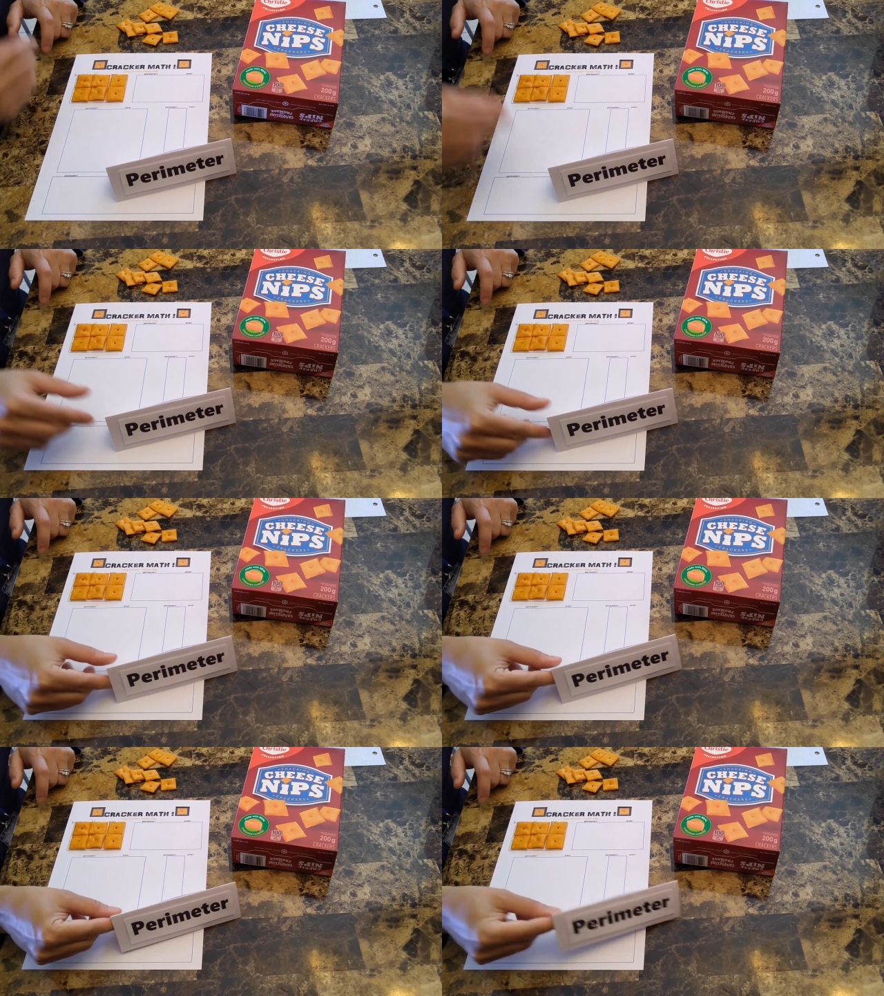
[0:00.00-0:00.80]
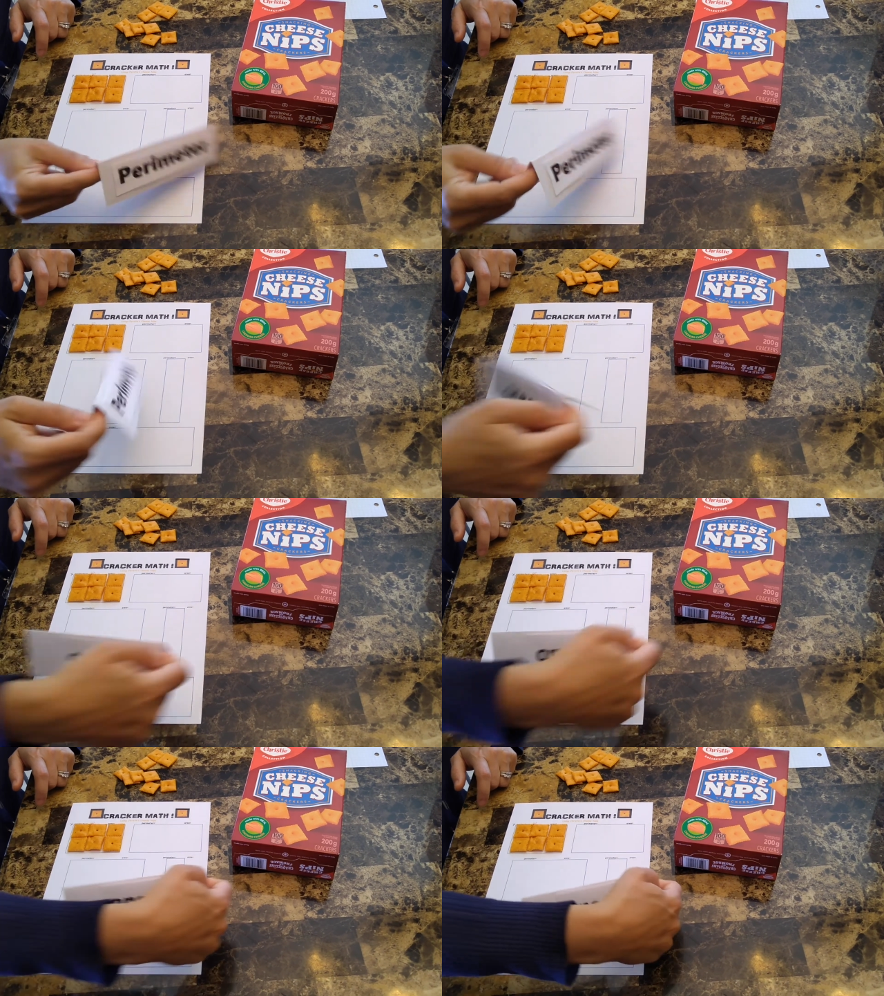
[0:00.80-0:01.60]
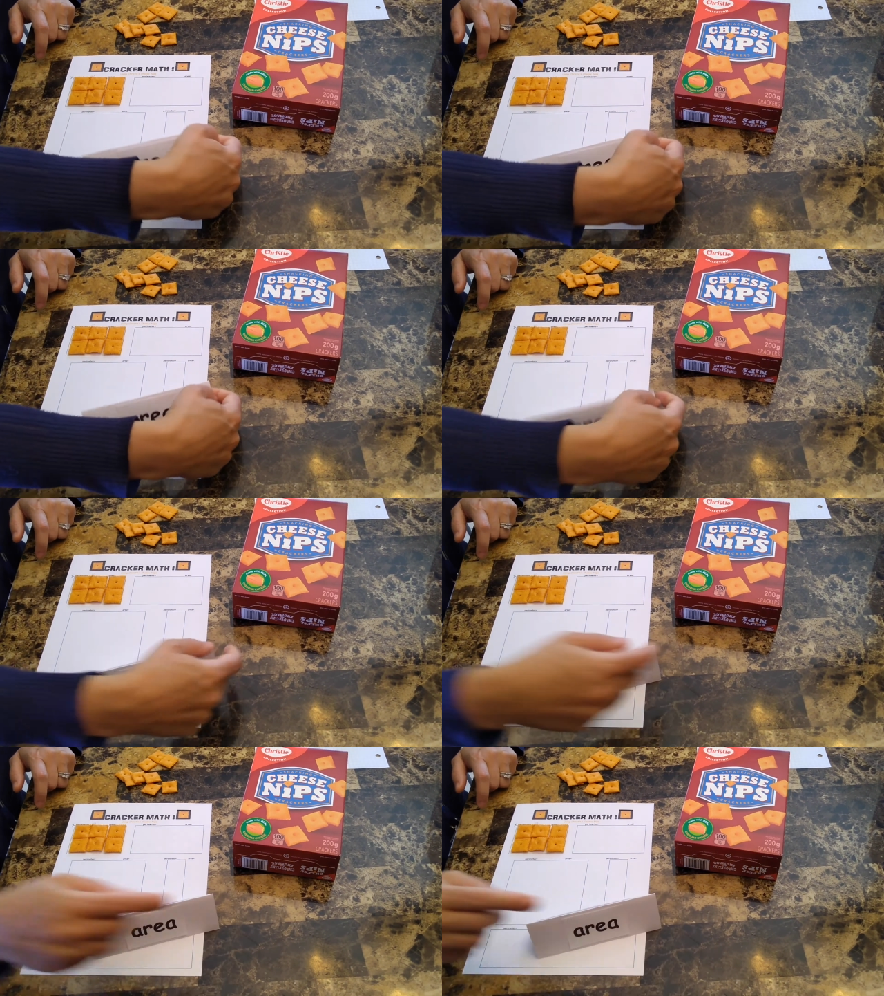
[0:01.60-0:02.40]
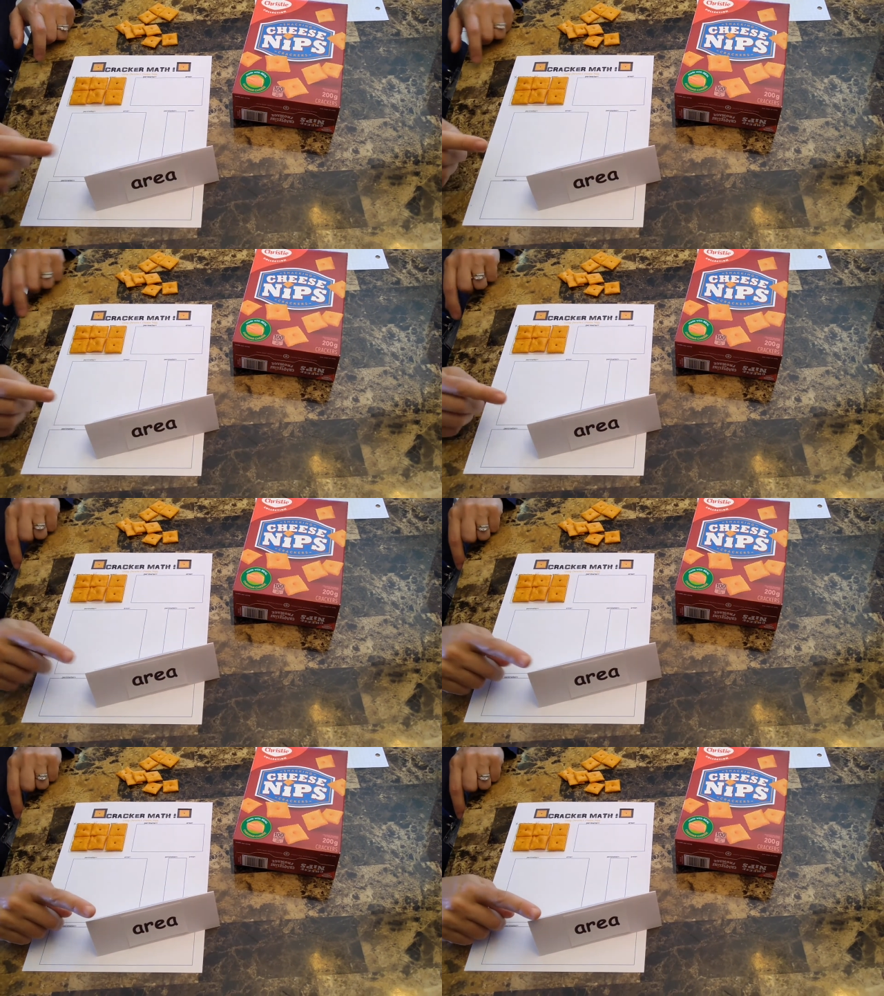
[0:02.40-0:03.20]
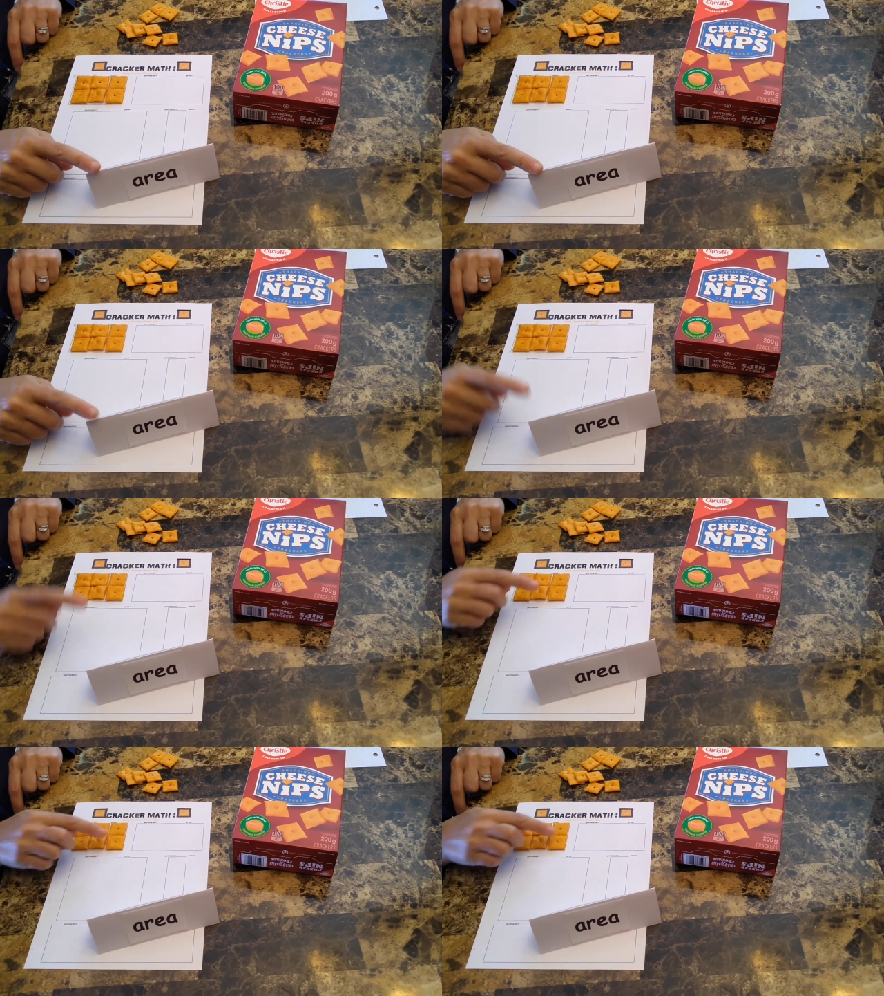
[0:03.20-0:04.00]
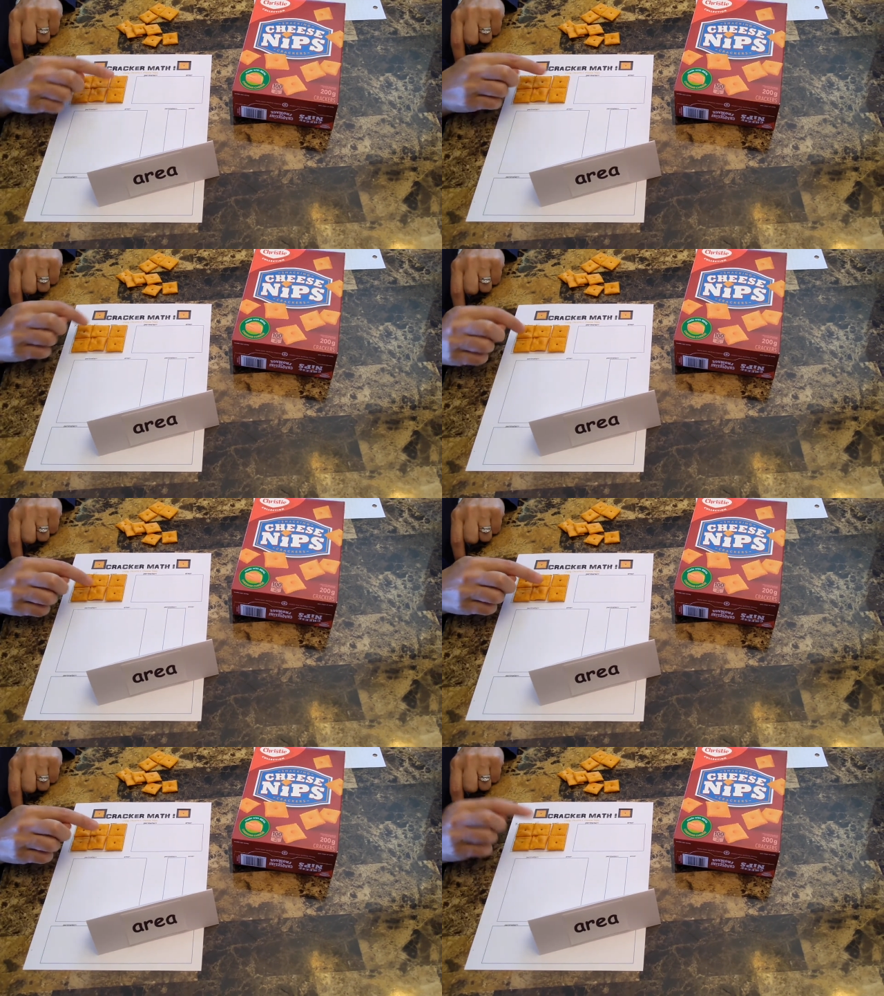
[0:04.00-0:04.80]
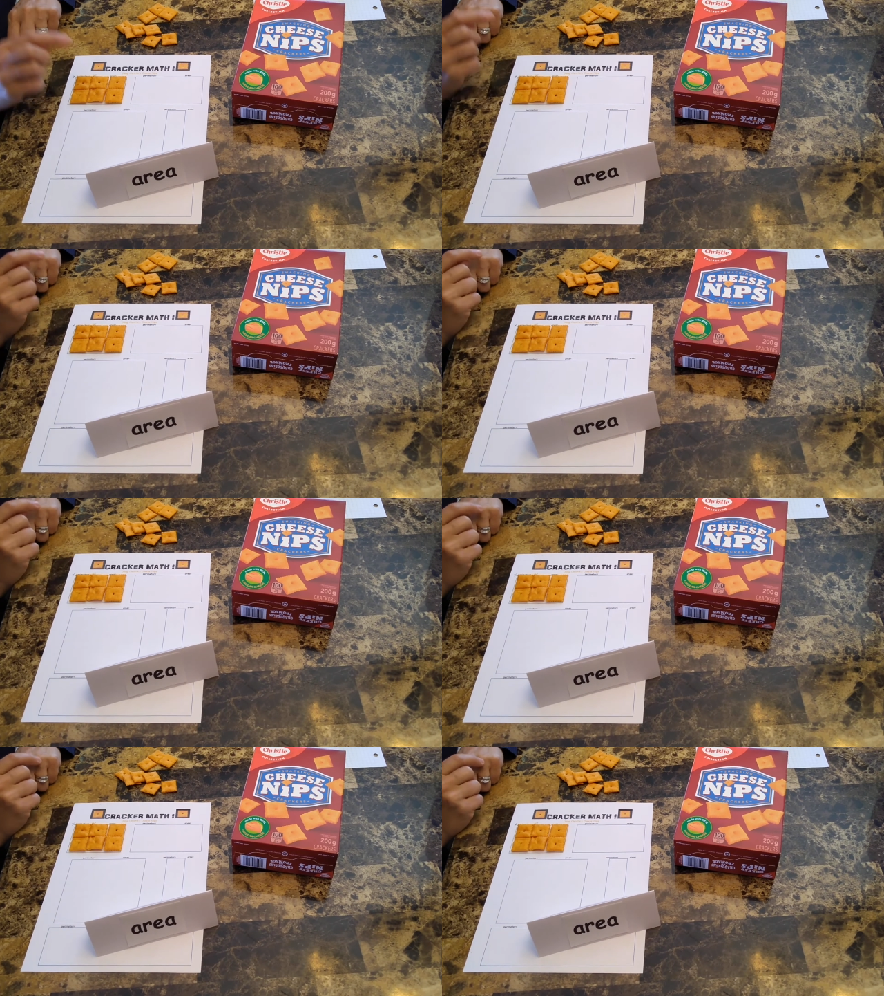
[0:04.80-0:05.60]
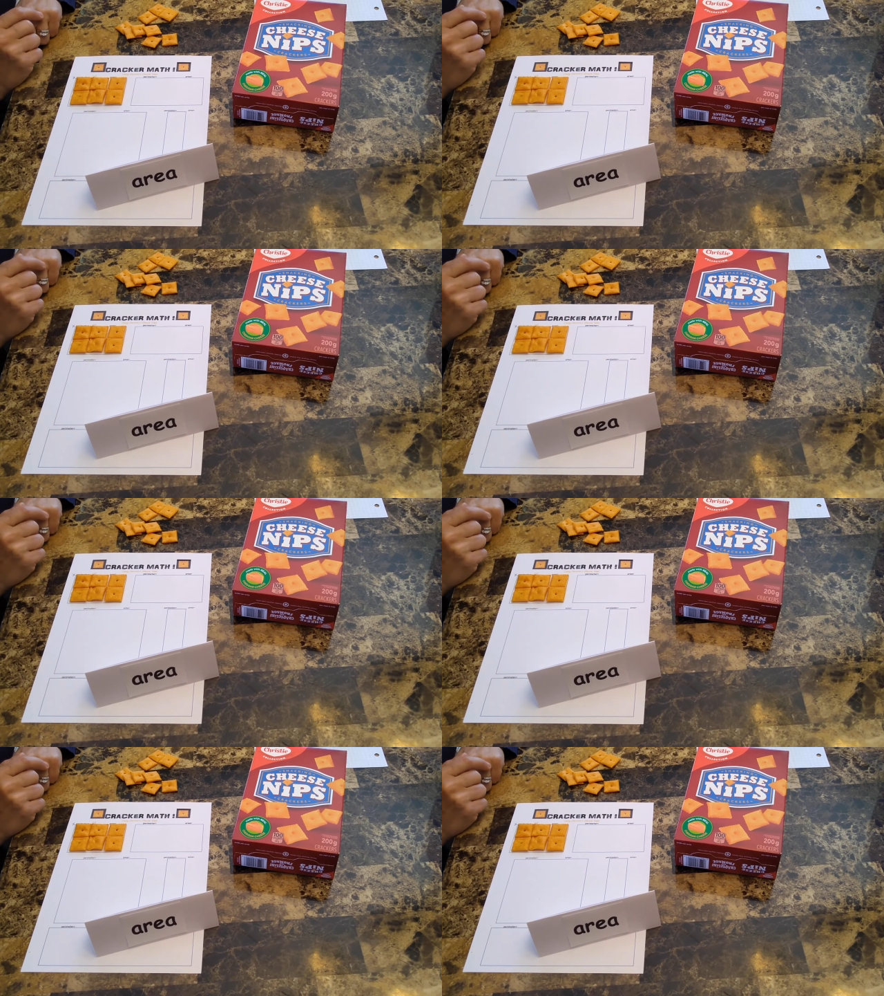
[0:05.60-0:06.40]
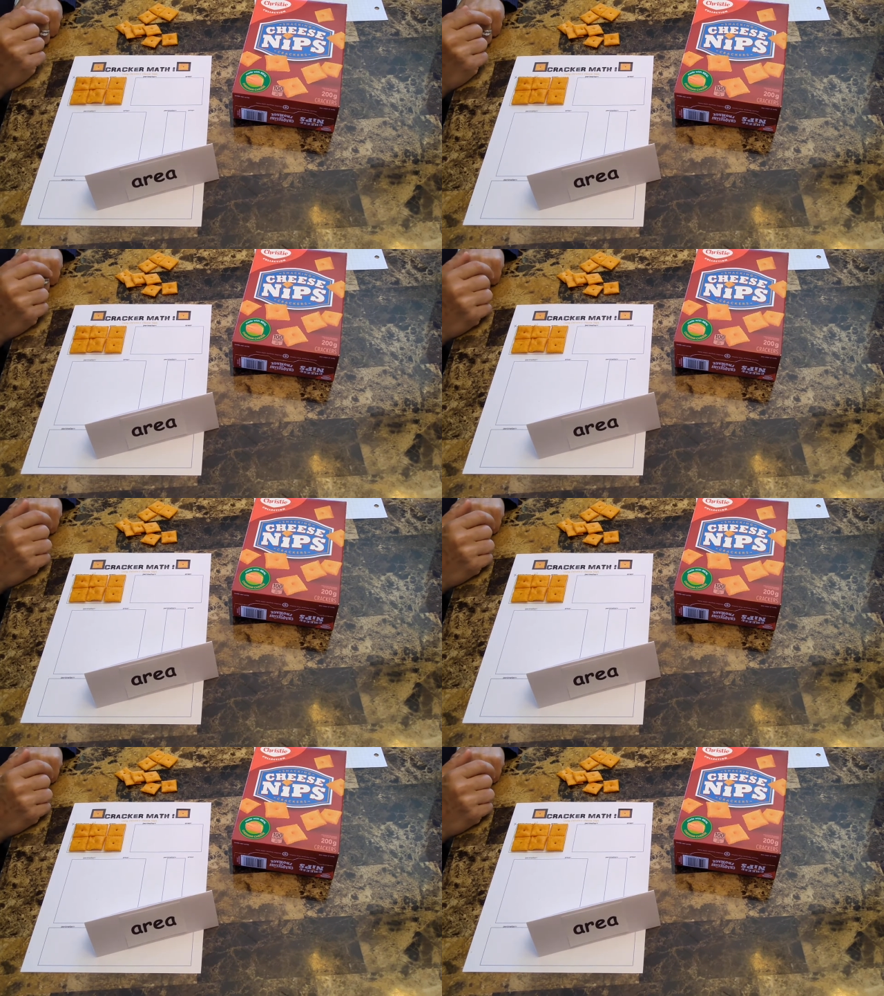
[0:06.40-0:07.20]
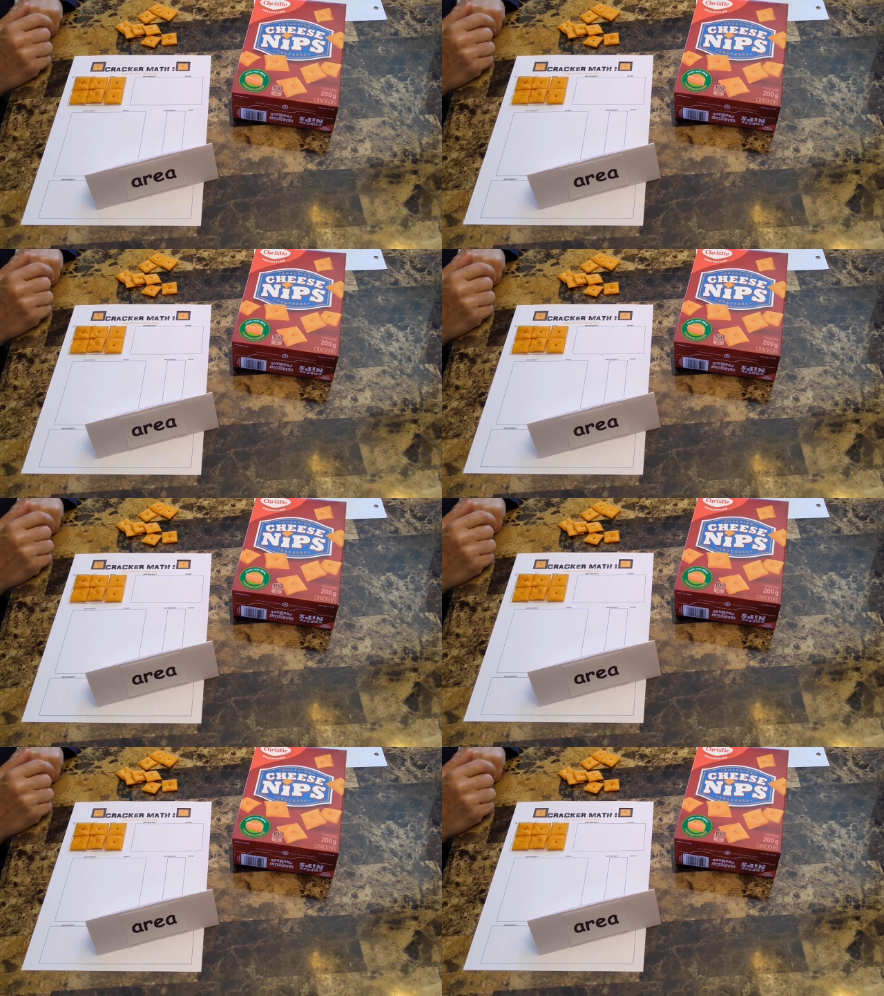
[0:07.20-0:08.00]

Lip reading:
(no speaker visible)